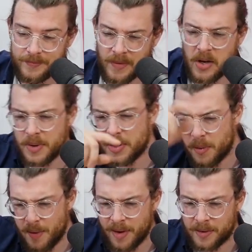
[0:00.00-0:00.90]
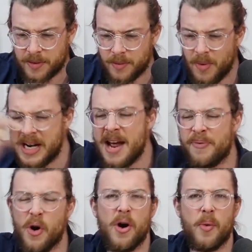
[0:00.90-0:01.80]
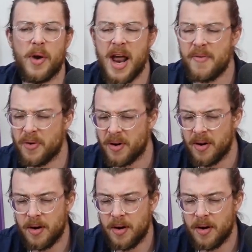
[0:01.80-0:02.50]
No, the other way around. Whatever.